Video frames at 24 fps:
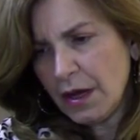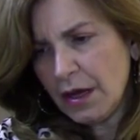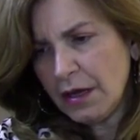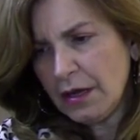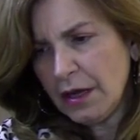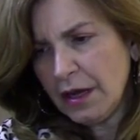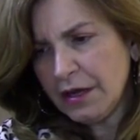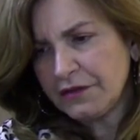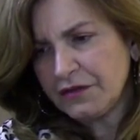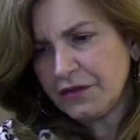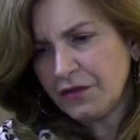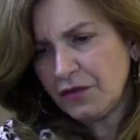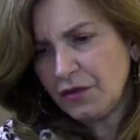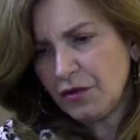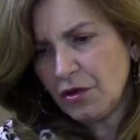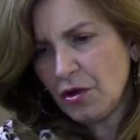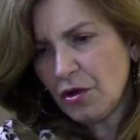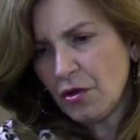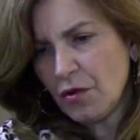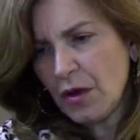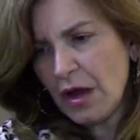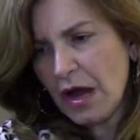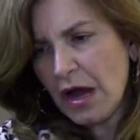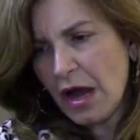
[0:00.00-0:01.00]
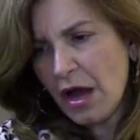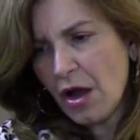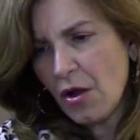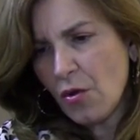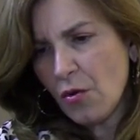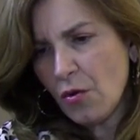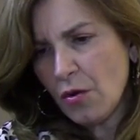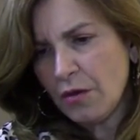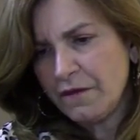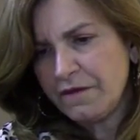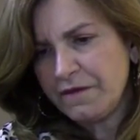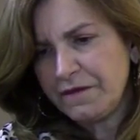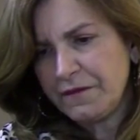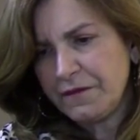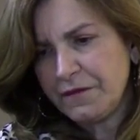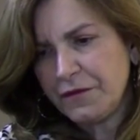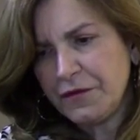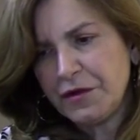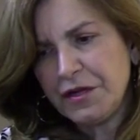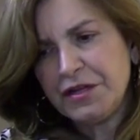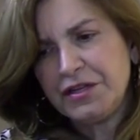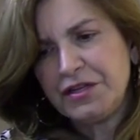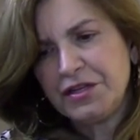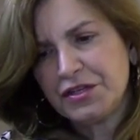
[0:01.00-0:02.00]
I'd like to know how
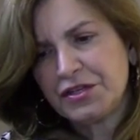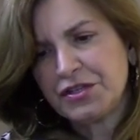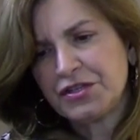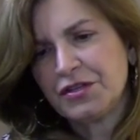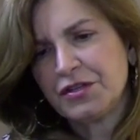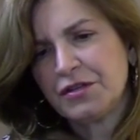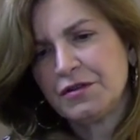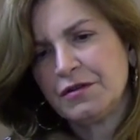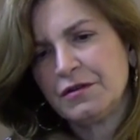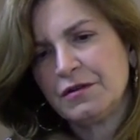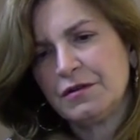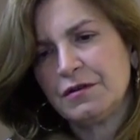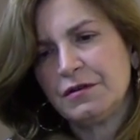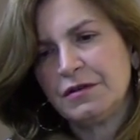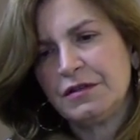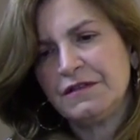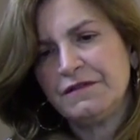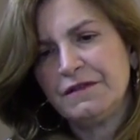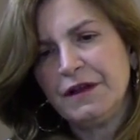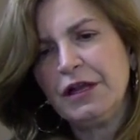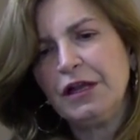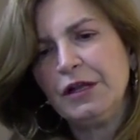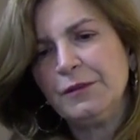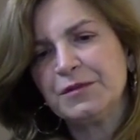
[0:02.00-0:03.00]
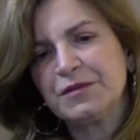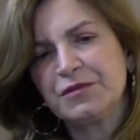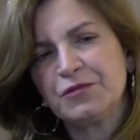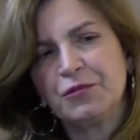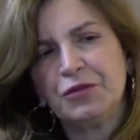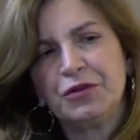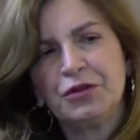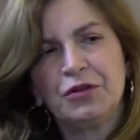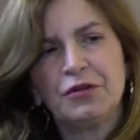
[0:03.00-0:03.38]
food addiction develops.